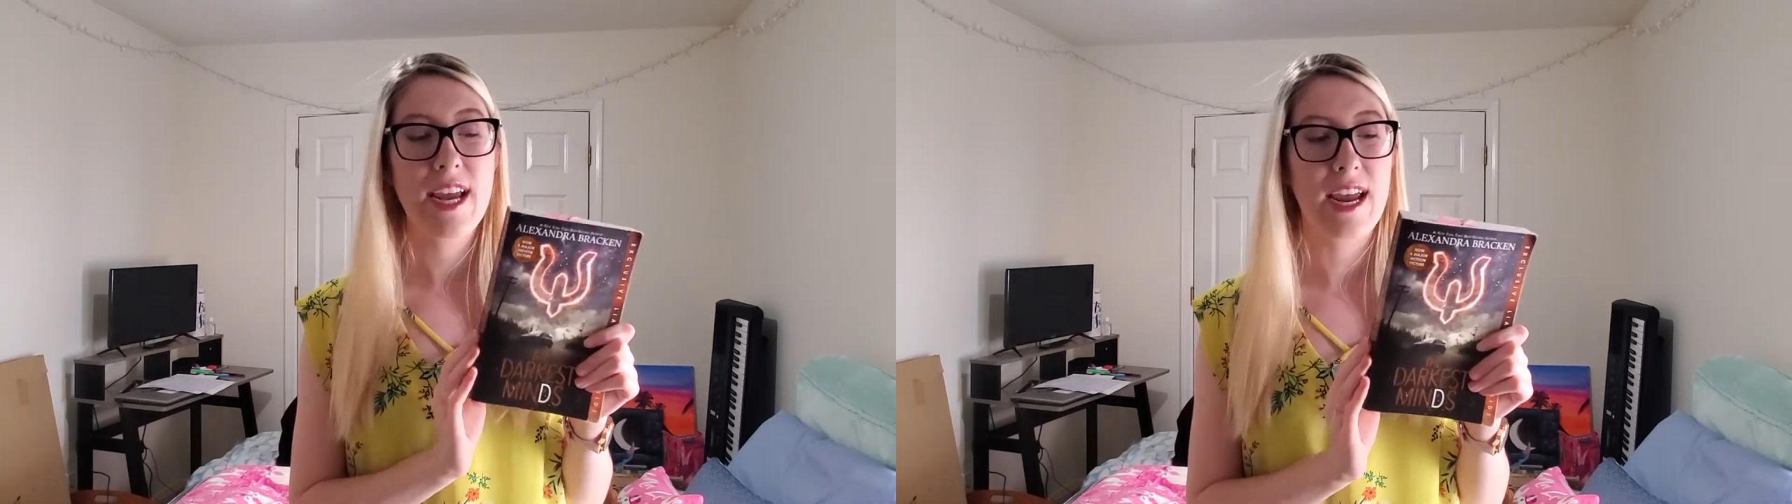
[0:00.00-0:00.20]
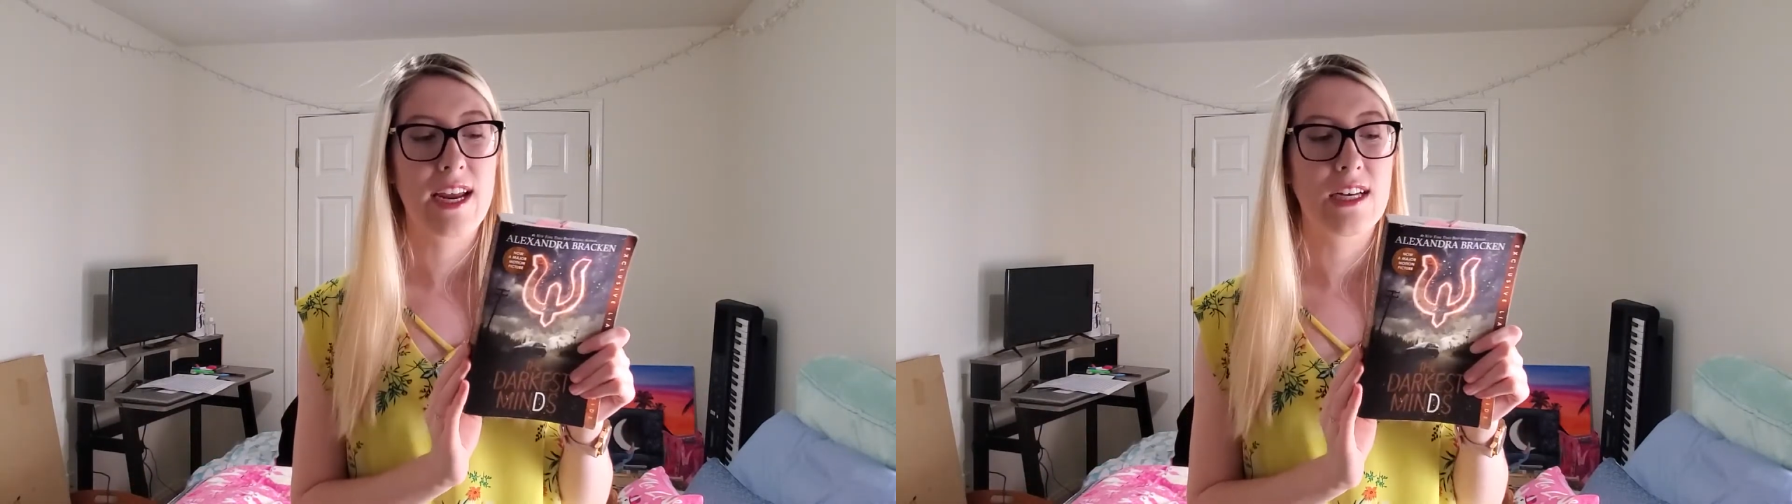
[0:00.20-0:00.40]

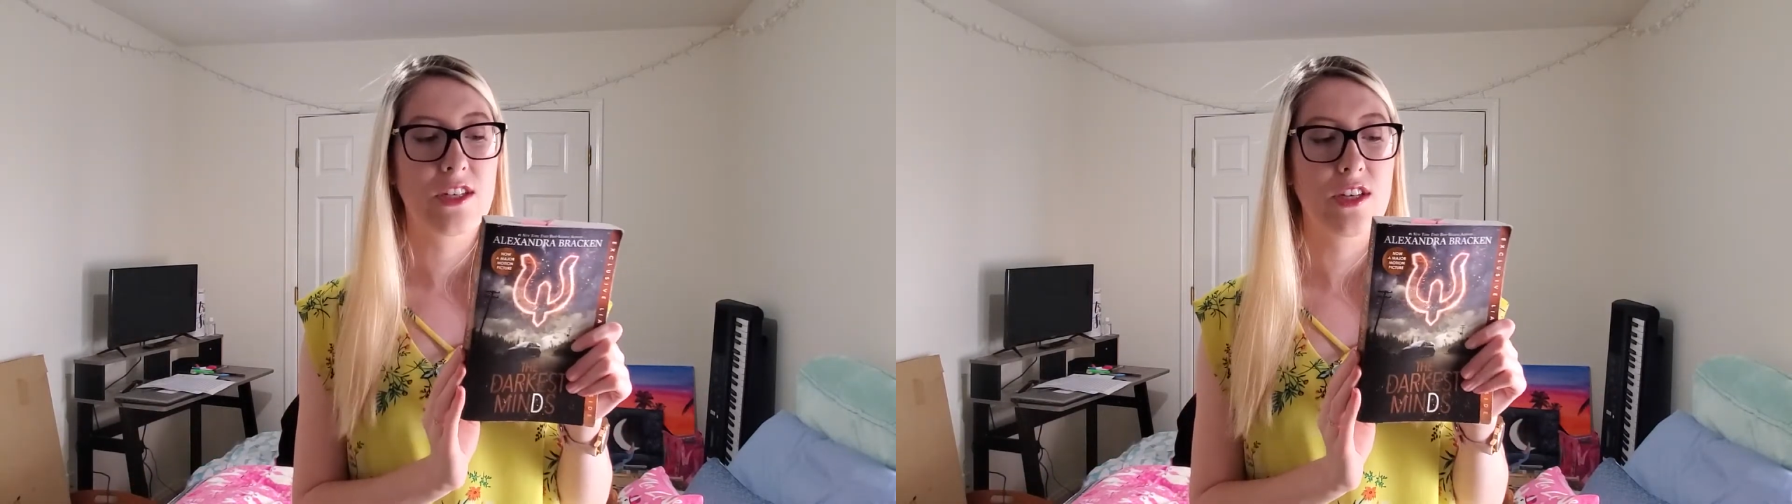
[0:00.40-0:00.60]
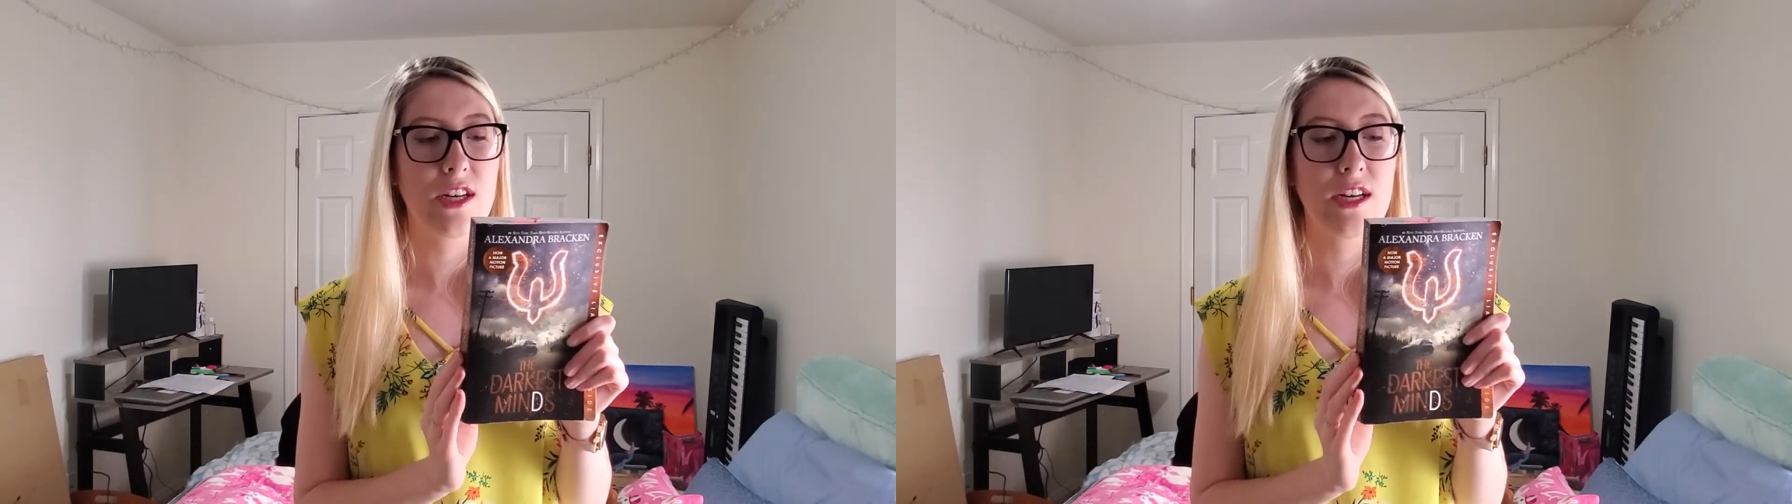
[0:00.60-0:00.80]
and
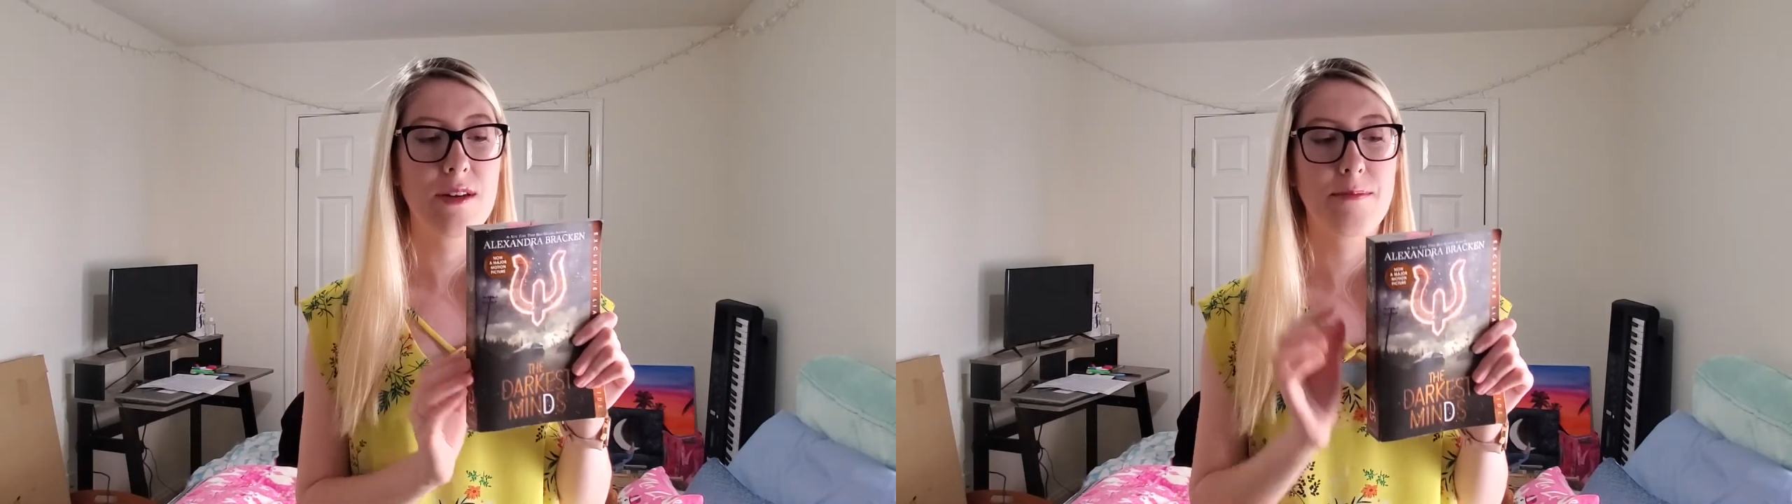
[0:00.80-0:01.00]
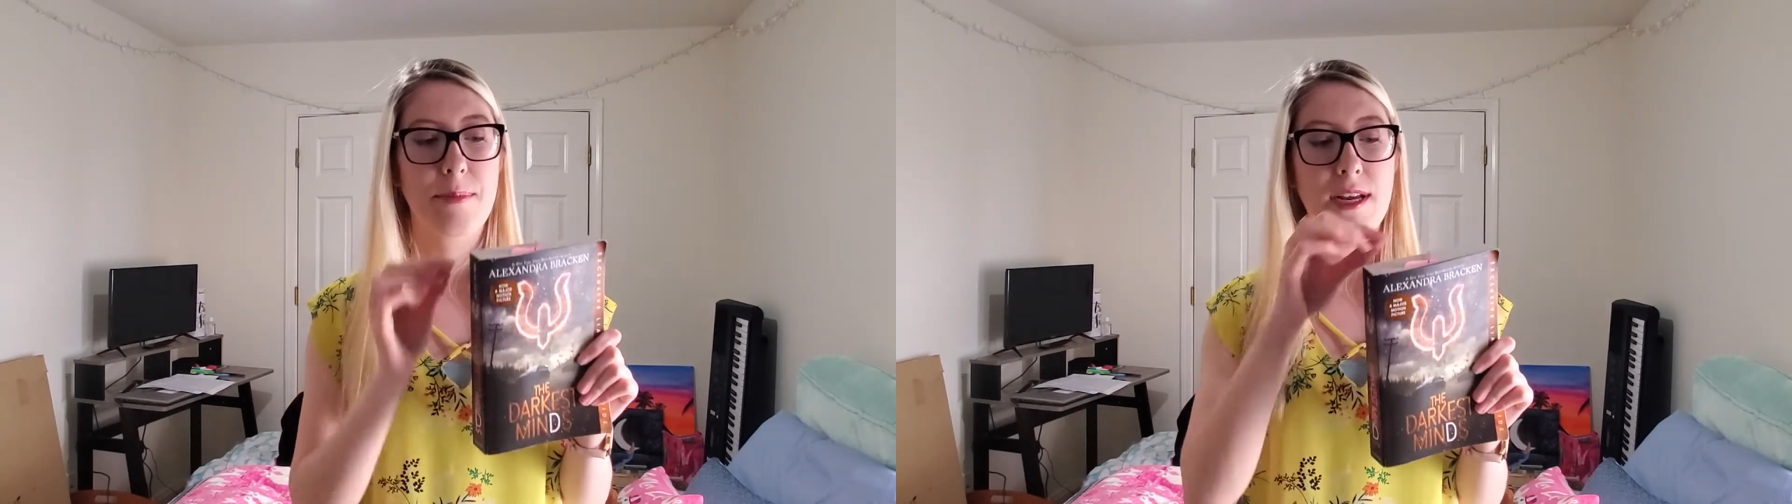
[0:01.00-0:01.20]

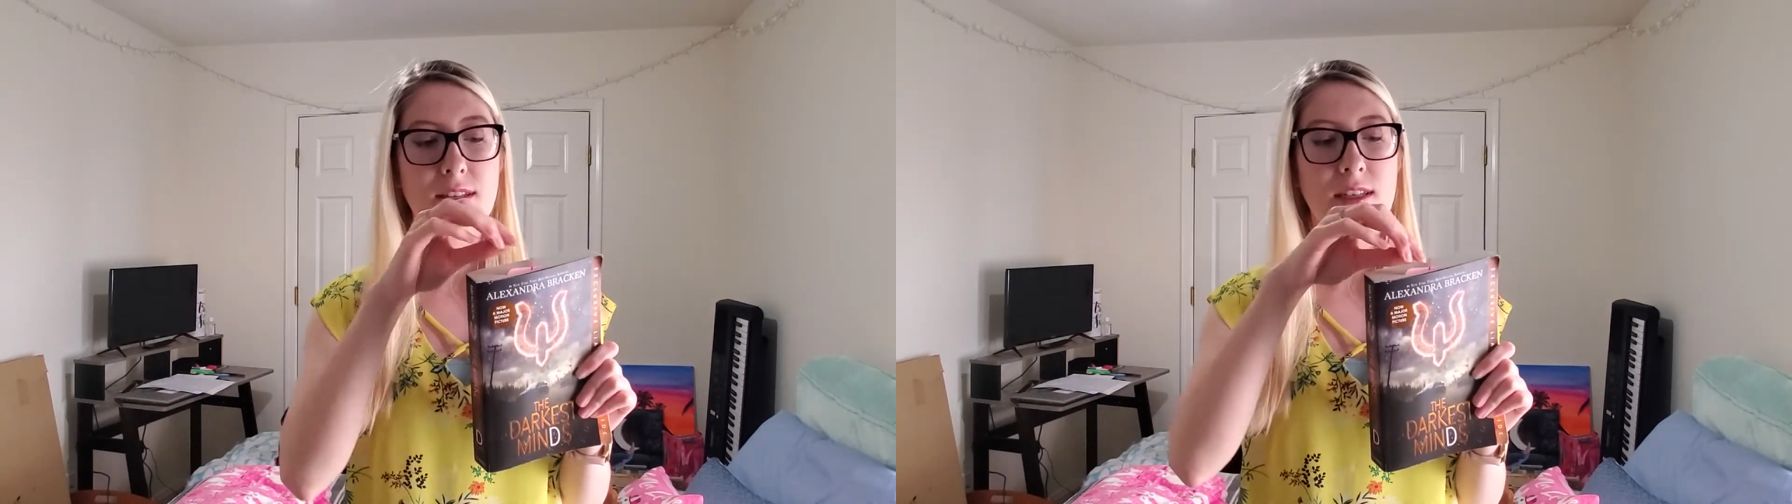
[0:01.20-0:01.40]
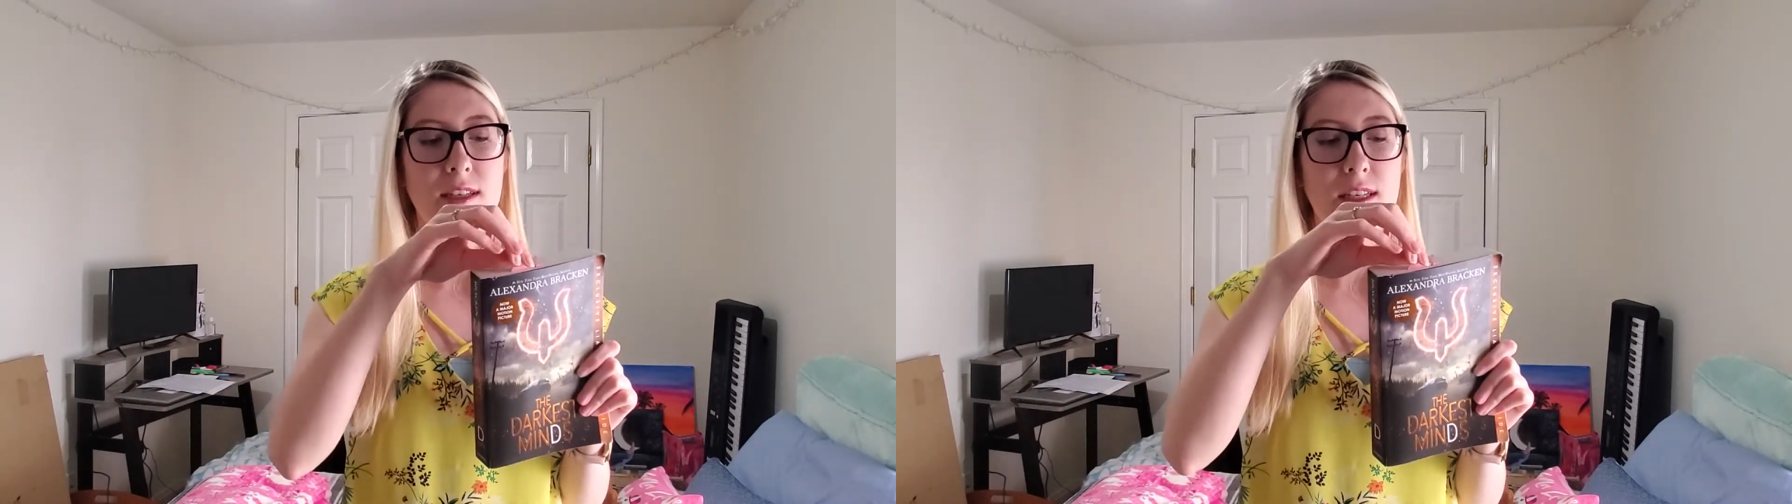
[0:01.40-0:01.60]
she
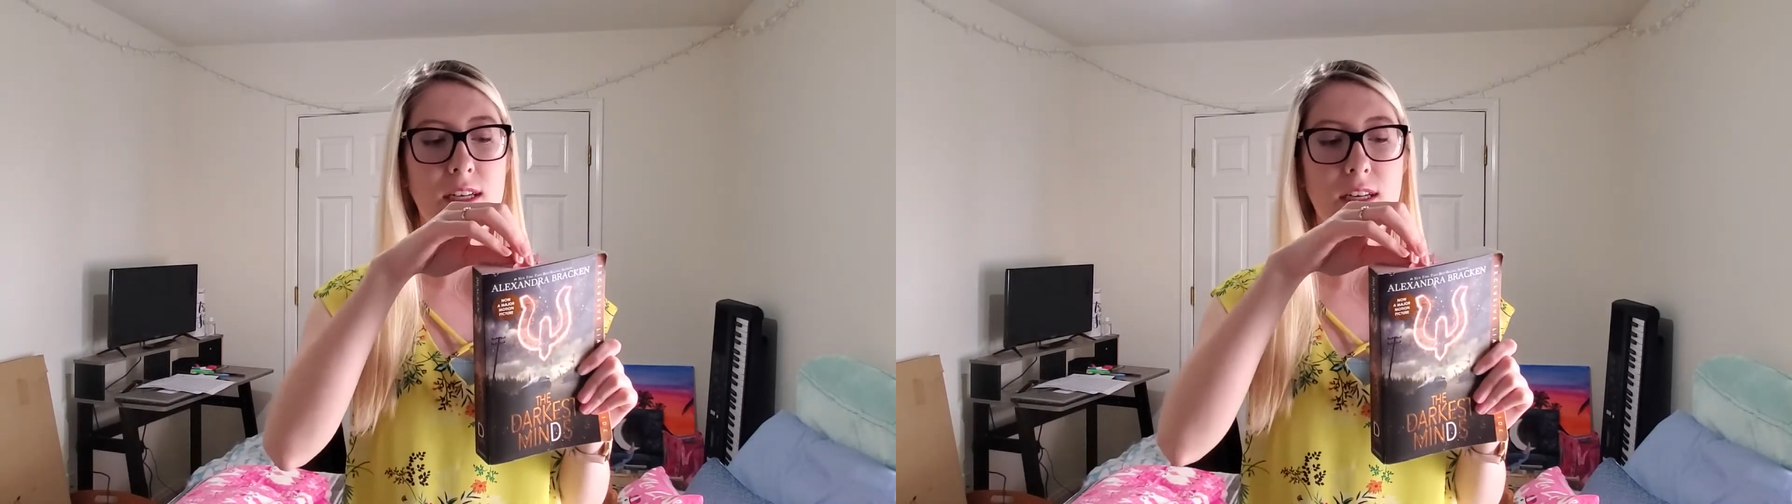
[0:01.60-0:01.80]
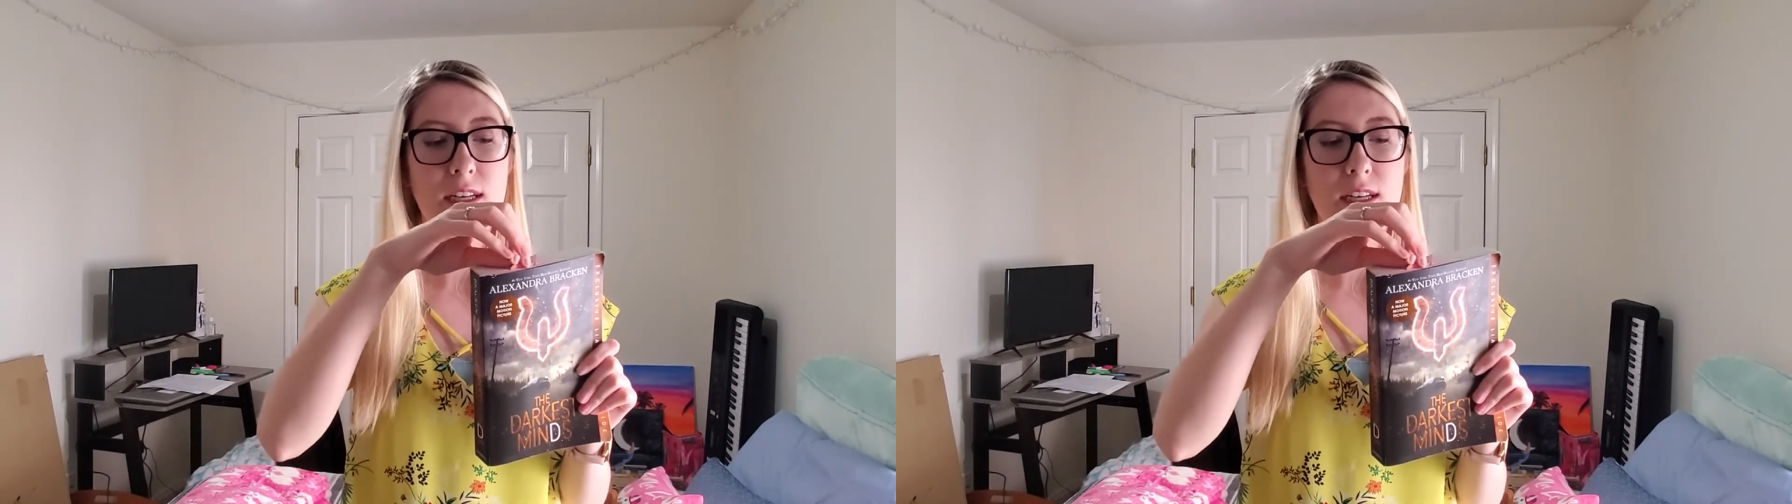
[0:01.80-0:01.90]
basically